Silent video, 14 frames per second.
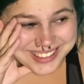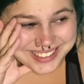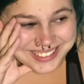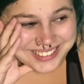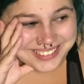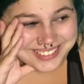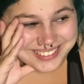
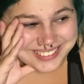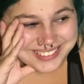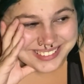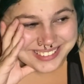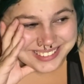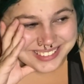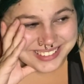So,
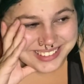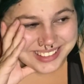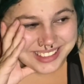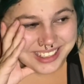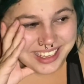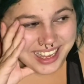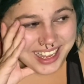
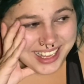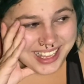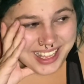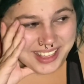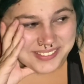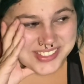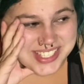I
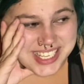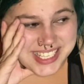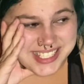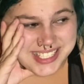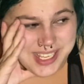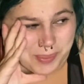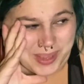have 6
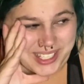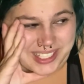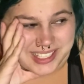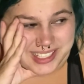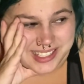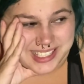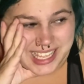
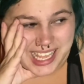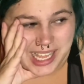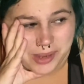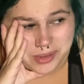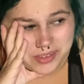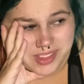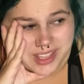siblings
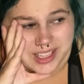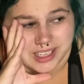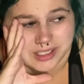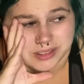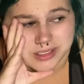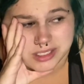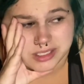out of the
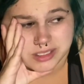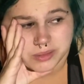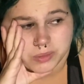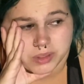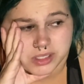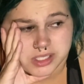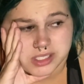house.
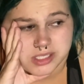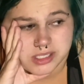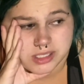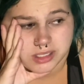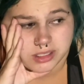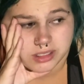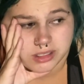One
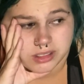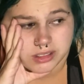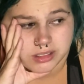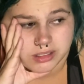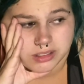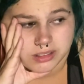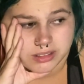still
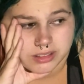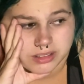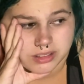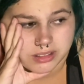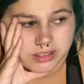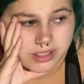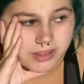
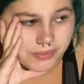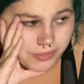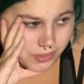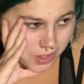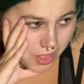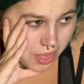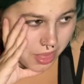live
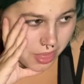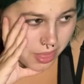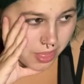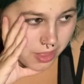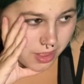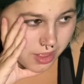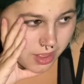with,
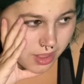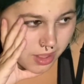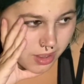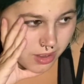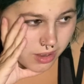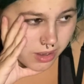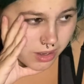
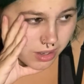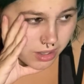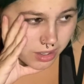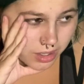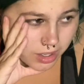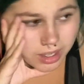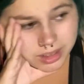
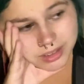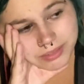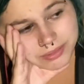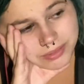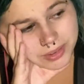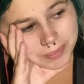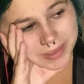all
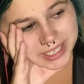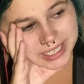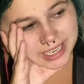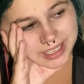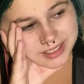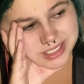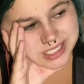from my
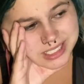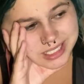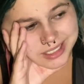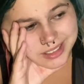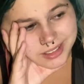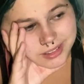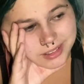dad's
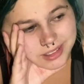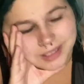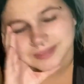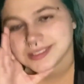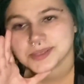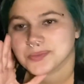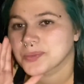side. That
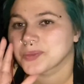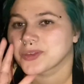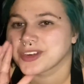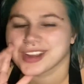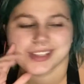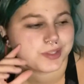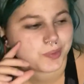was
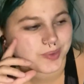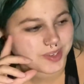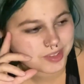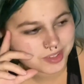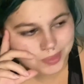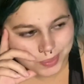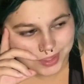phrased
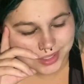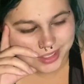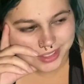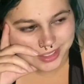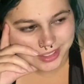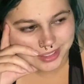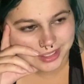weird, but
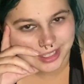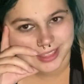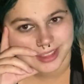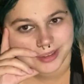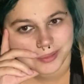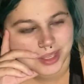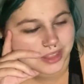I
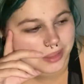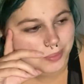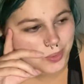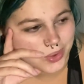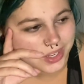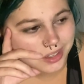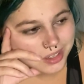think we get the
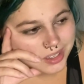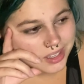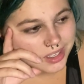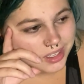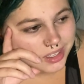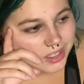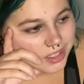point.
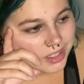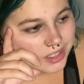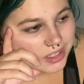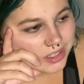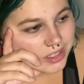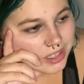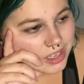
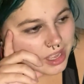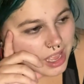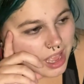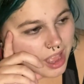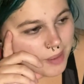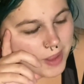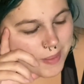
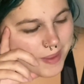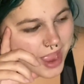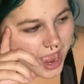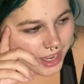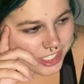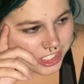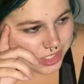Maybe
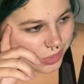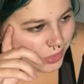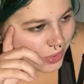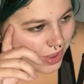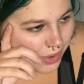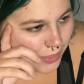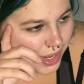I just don't know
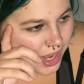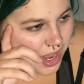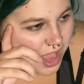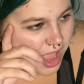how to read.